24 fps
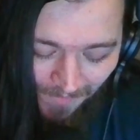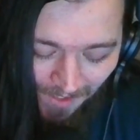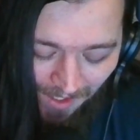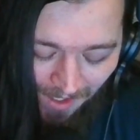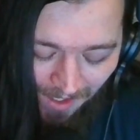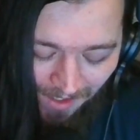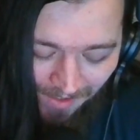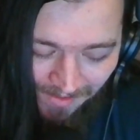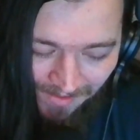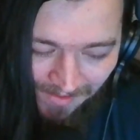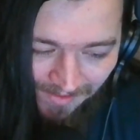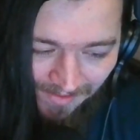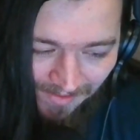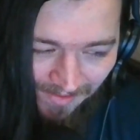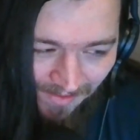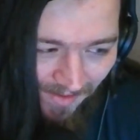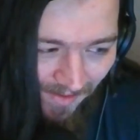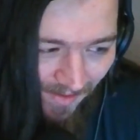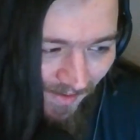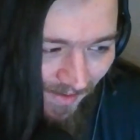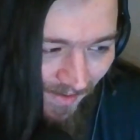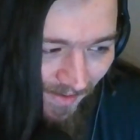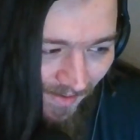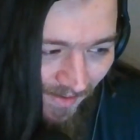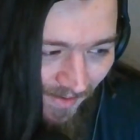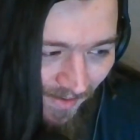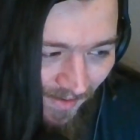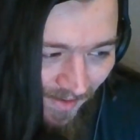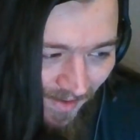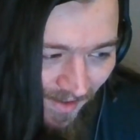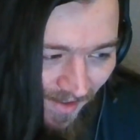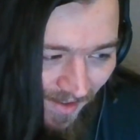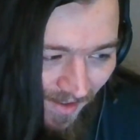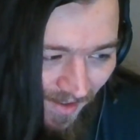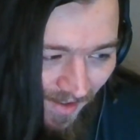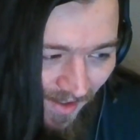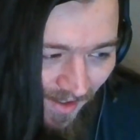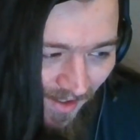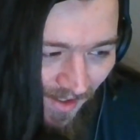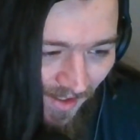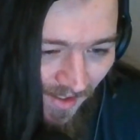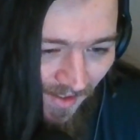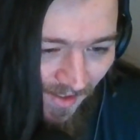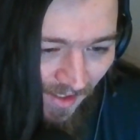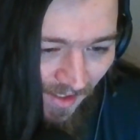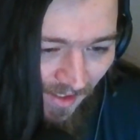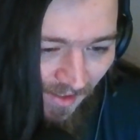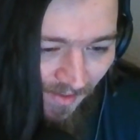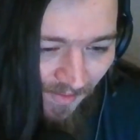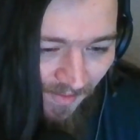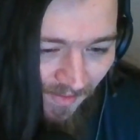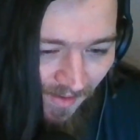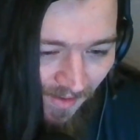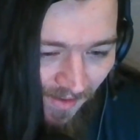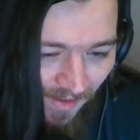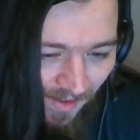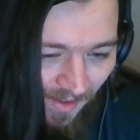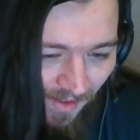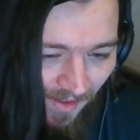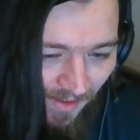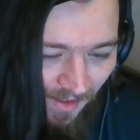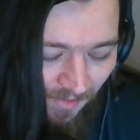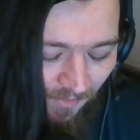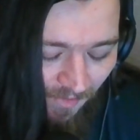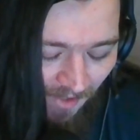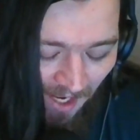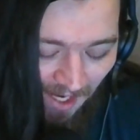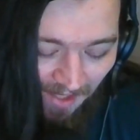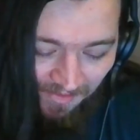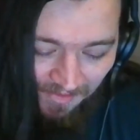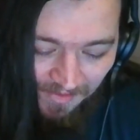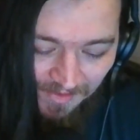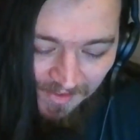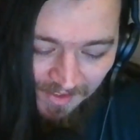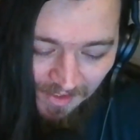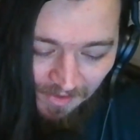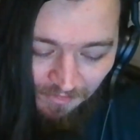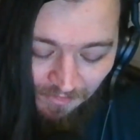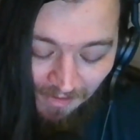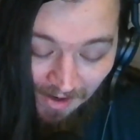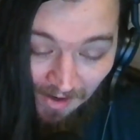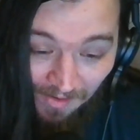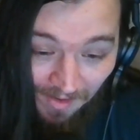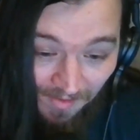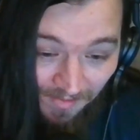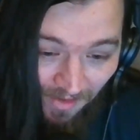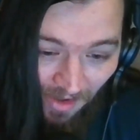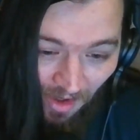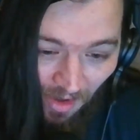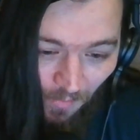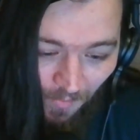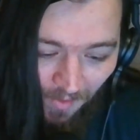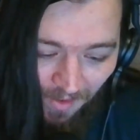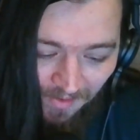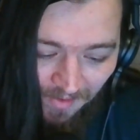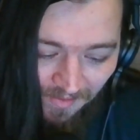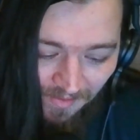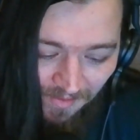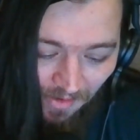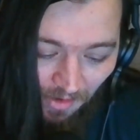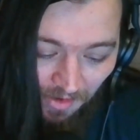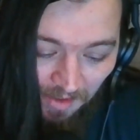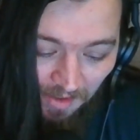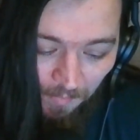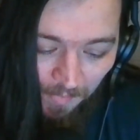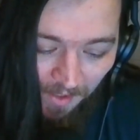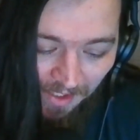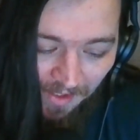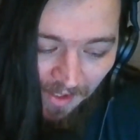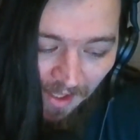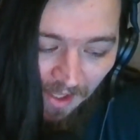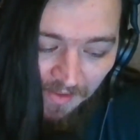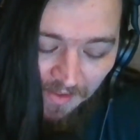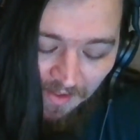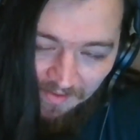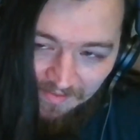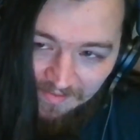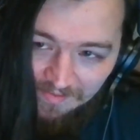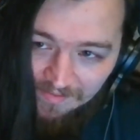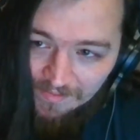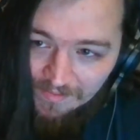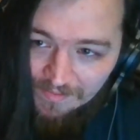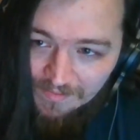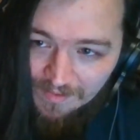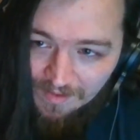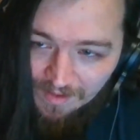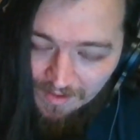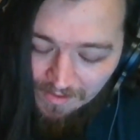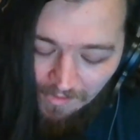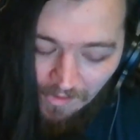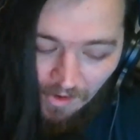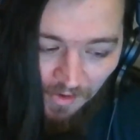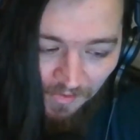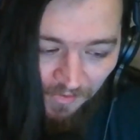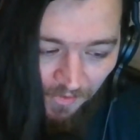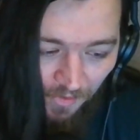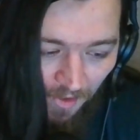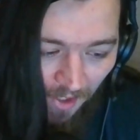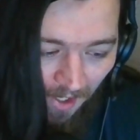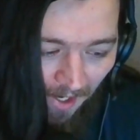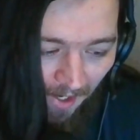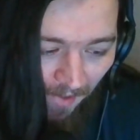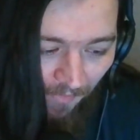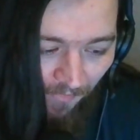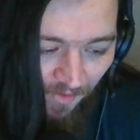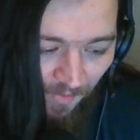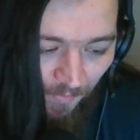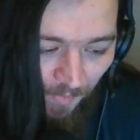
And the reaction to Strauch is always going to be like this. You're always going to have the